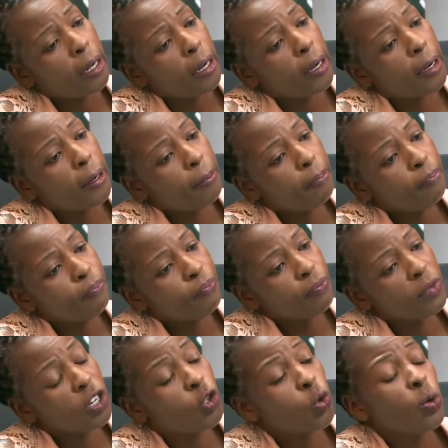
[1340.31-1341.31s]

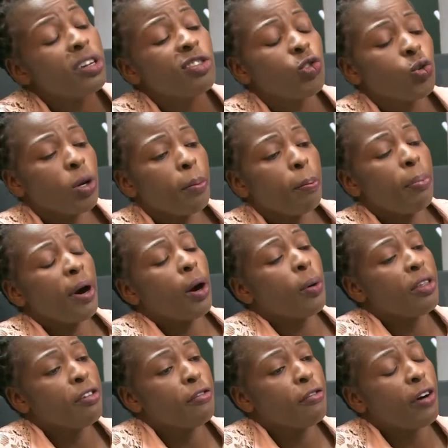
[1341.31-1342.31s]
It works to
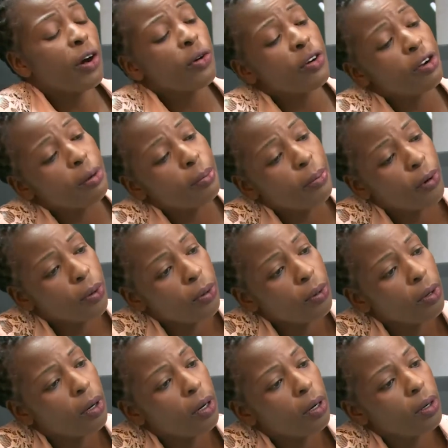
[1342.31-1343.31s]
empower the
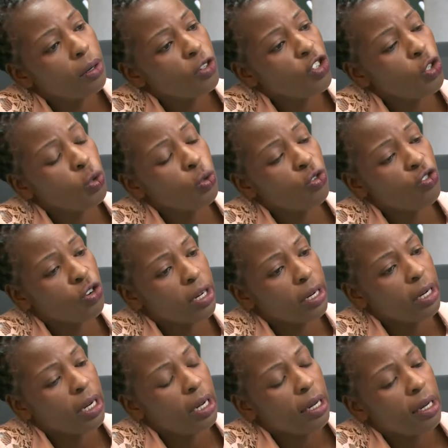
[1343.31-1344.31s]
vulnerable children.